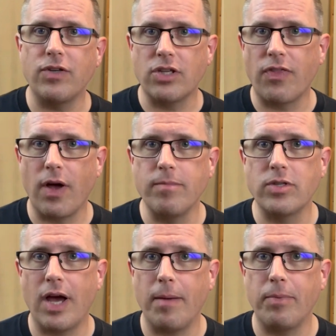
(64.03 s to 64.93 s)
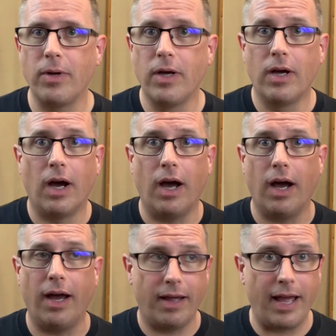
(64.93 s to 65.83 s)
us a thumbs up,
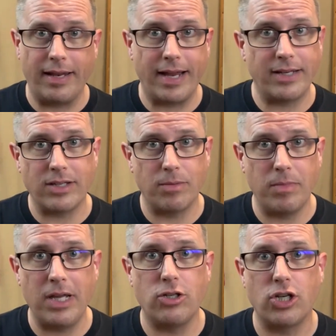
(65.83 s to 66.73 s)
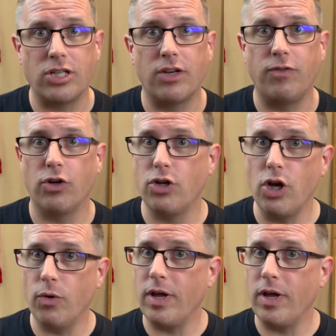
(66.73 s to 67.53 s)
uh, and that doesn't mean just if you're new.